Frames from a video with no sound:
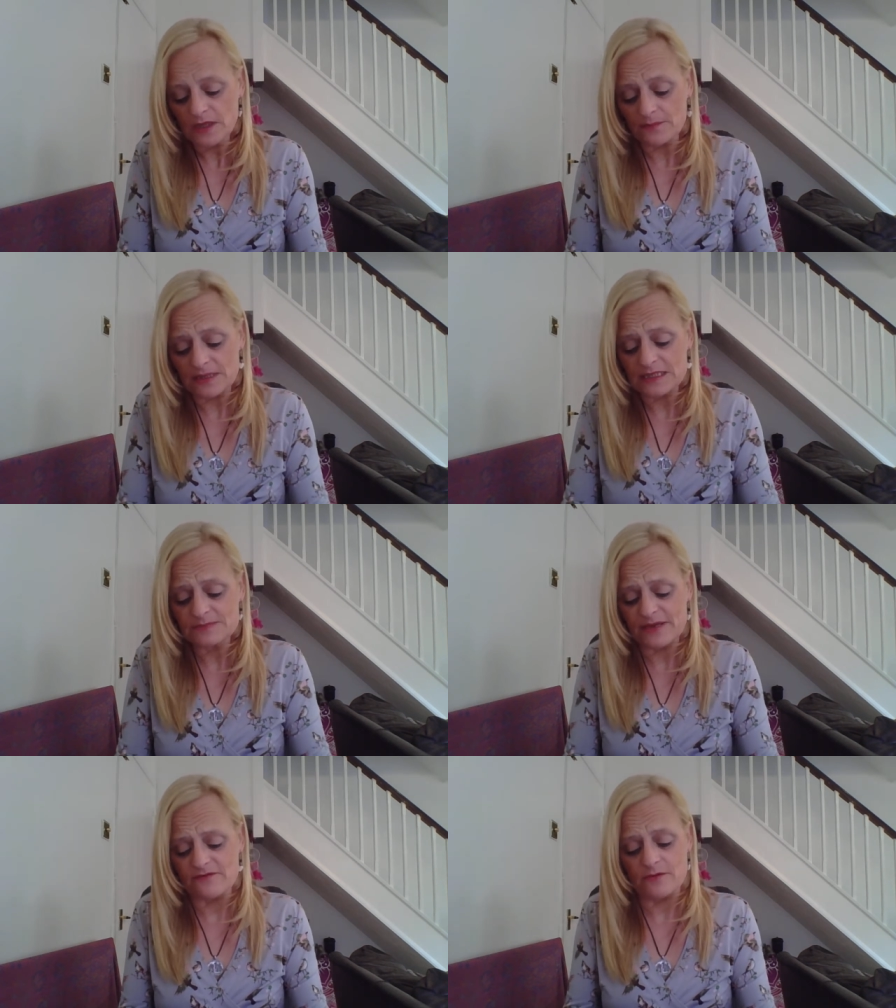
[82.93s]
Please
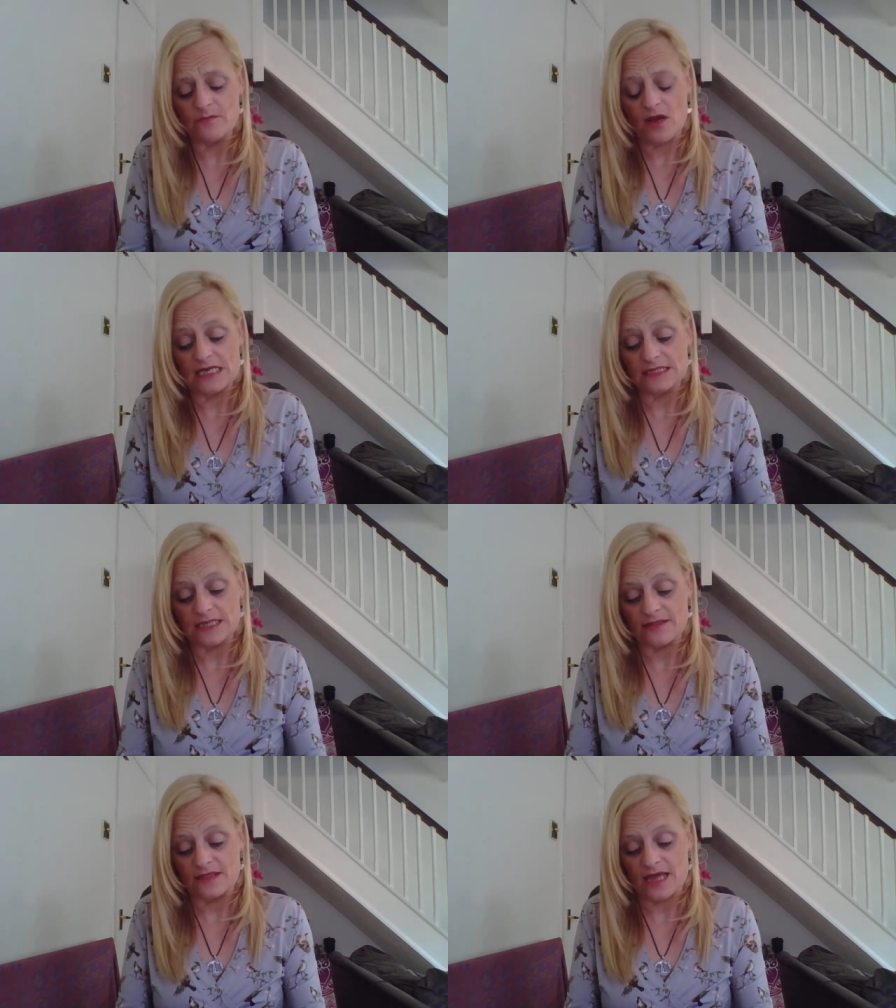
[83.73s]
bear in mind
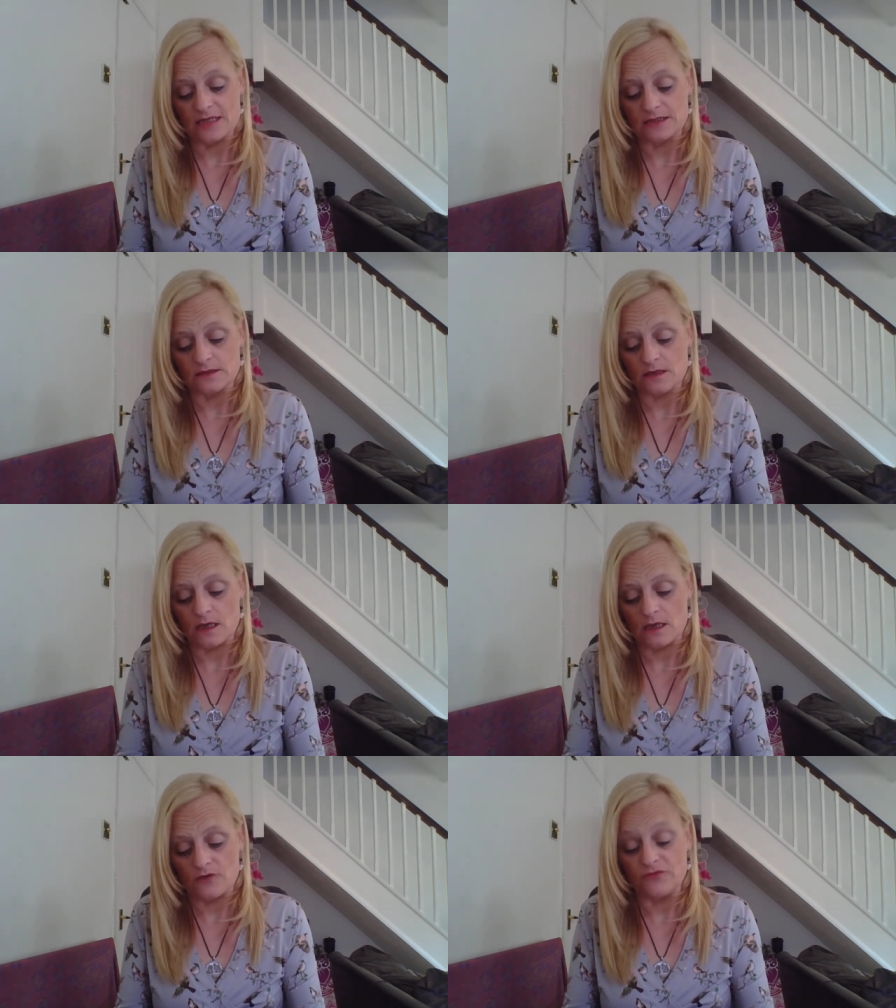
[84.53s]
that
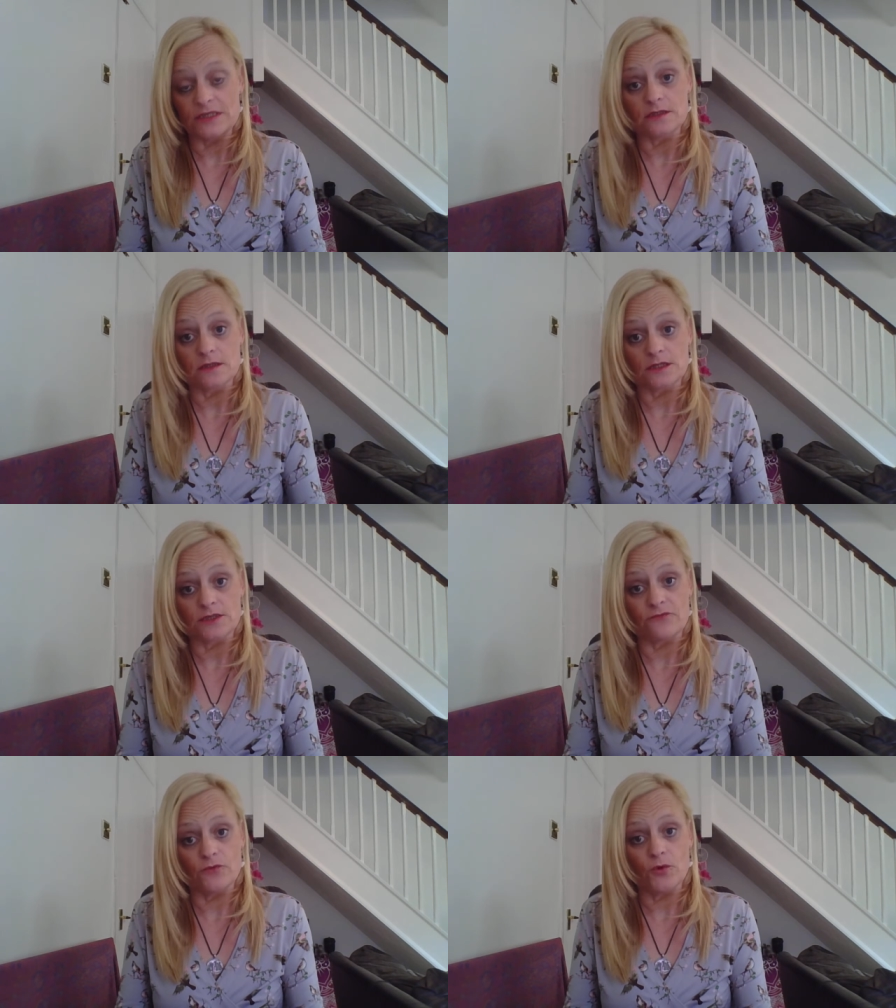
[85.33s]
uh, readings are
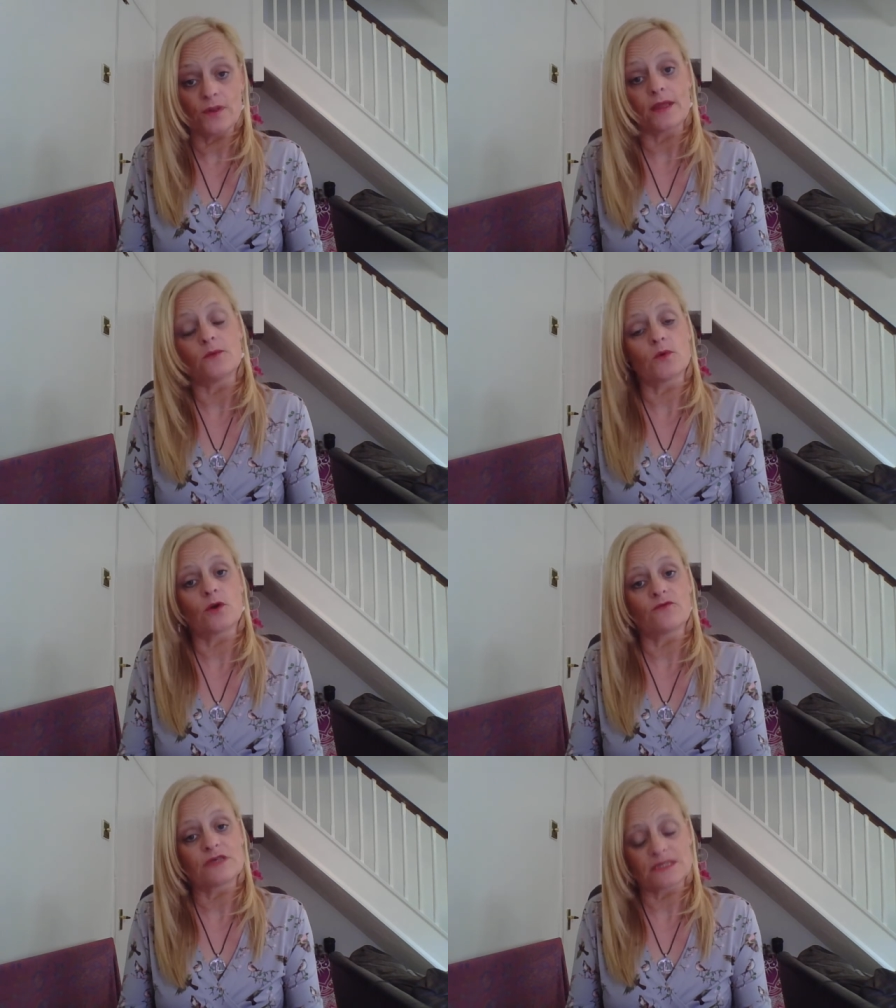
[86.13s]
general and they will
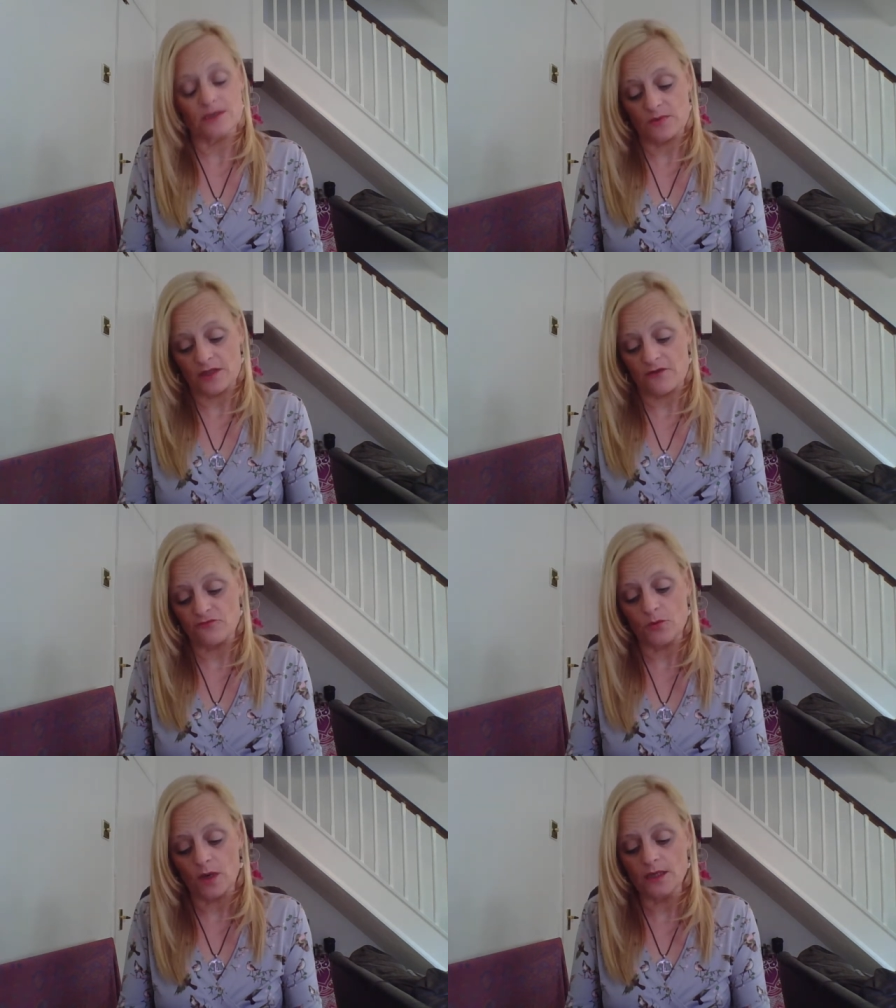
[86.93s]
not resonate with
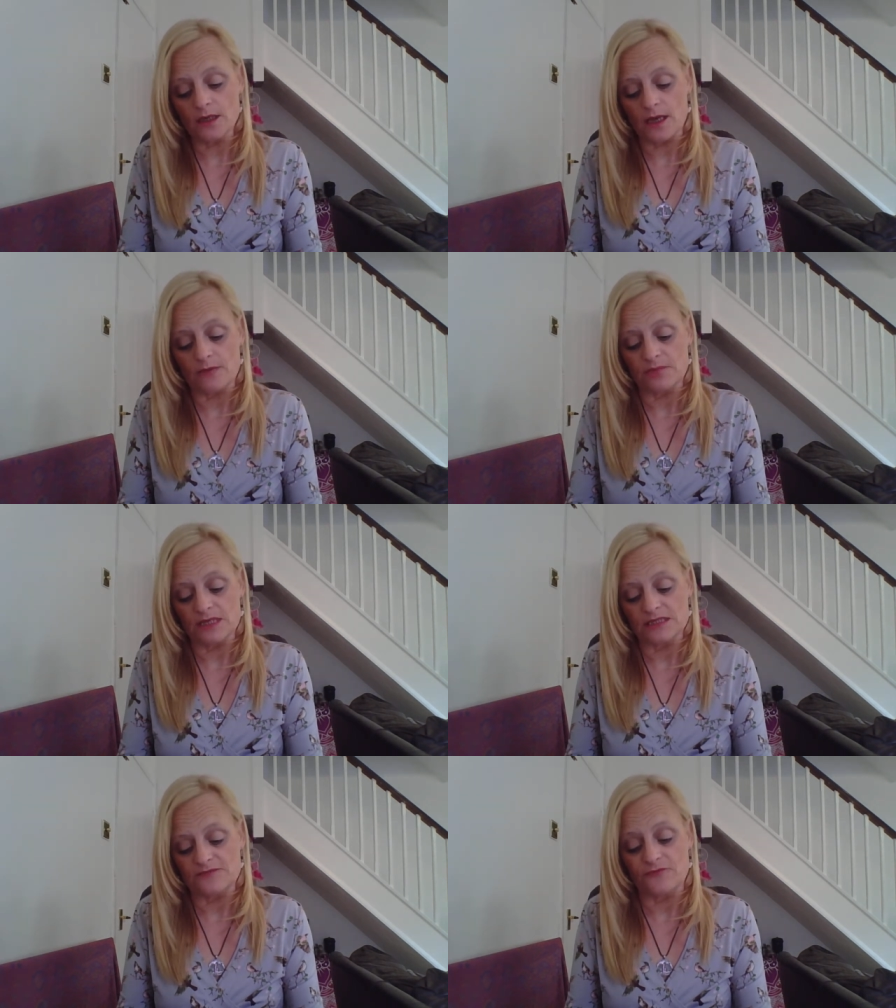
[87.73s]
everyone, and
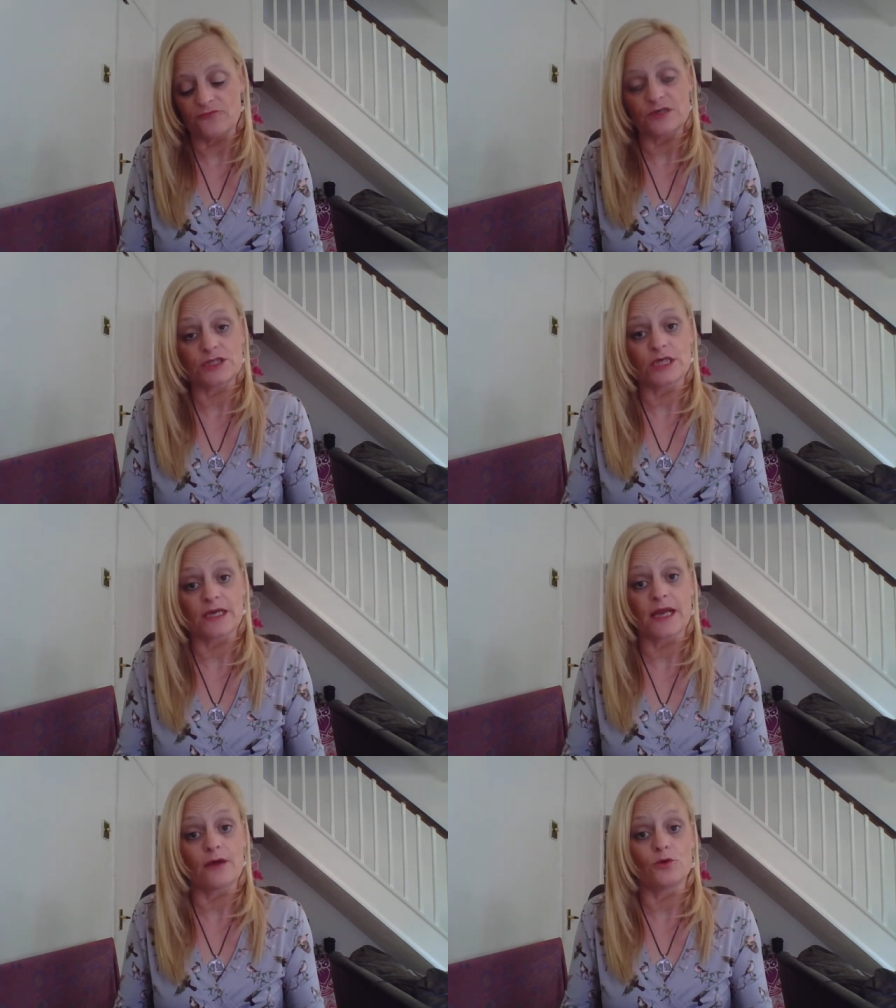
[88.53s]
please feel free to
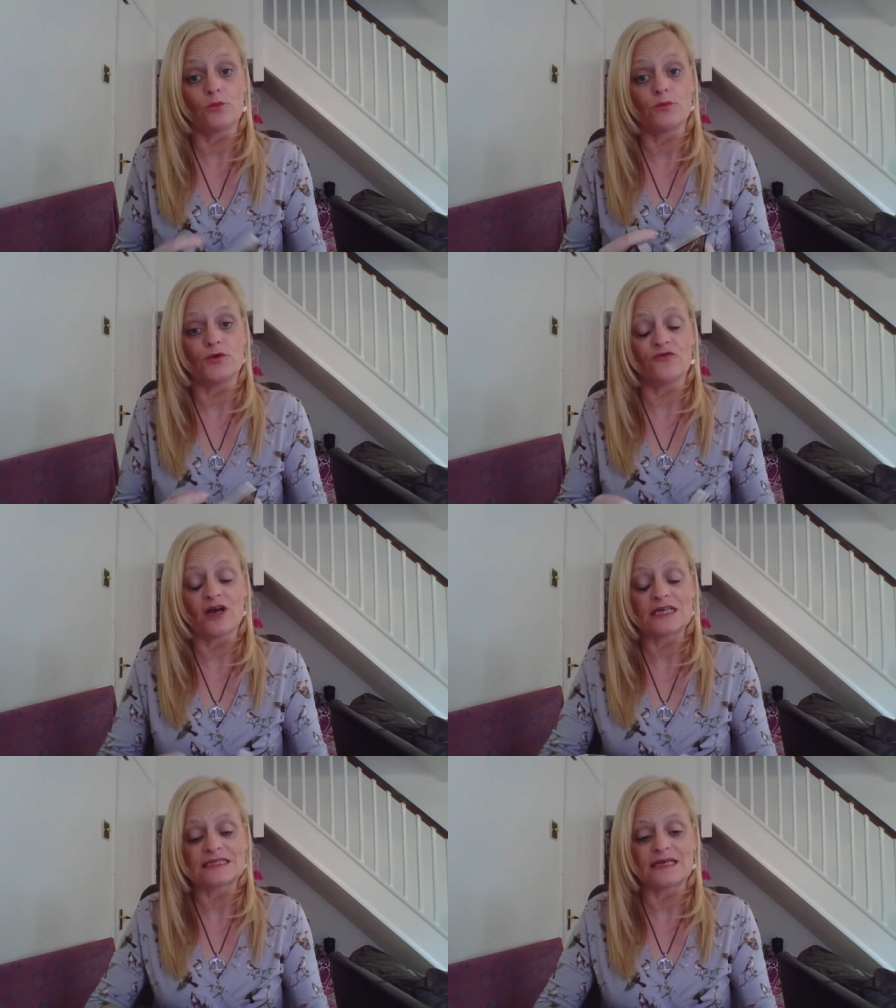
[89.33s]
check out your moon
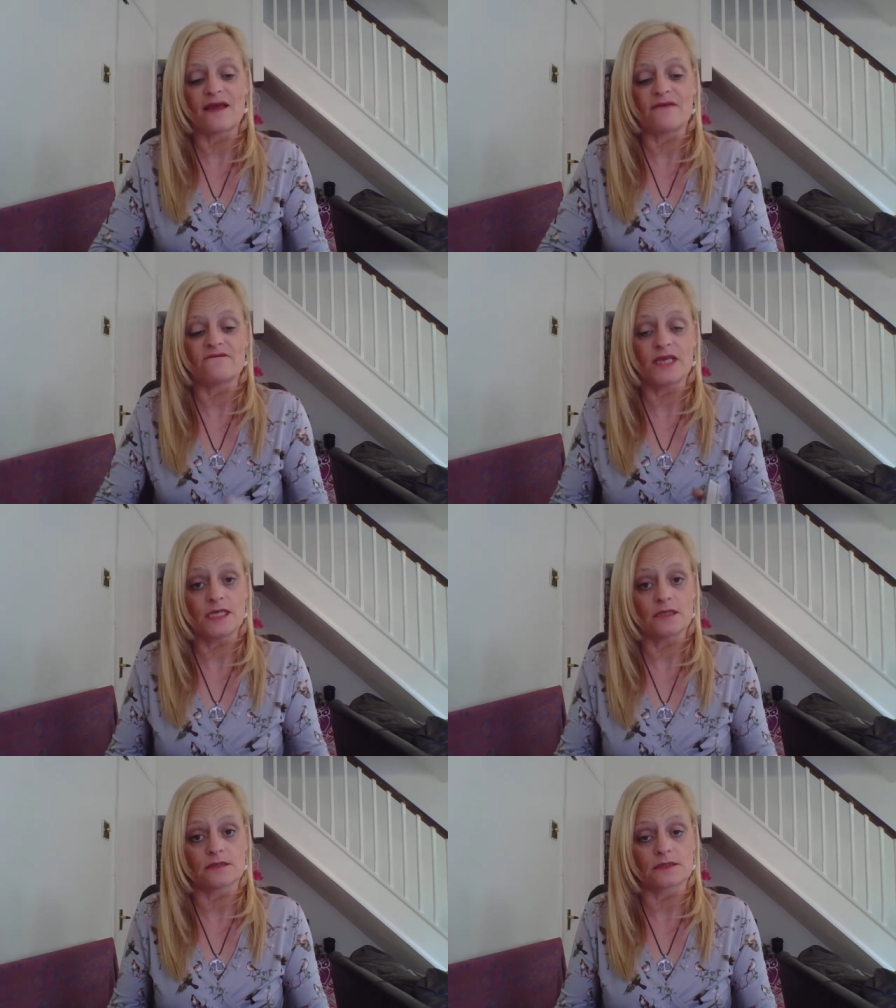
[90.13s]
rising and
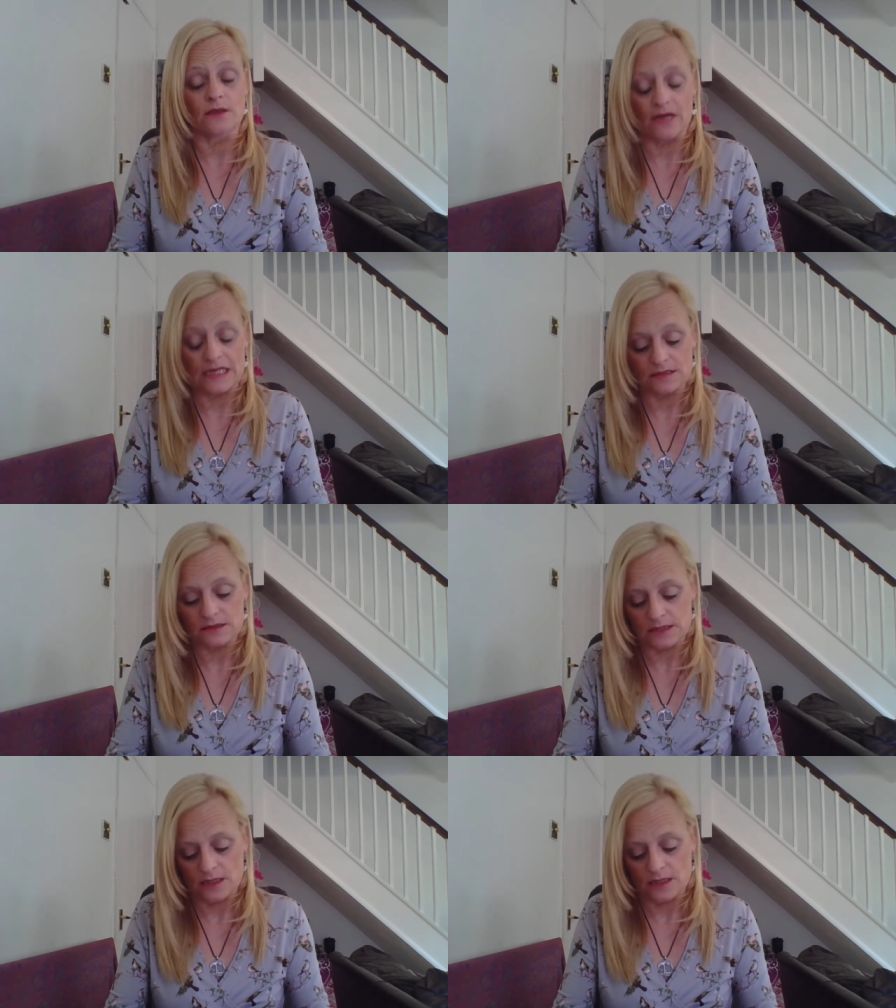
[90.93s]
Venus signs.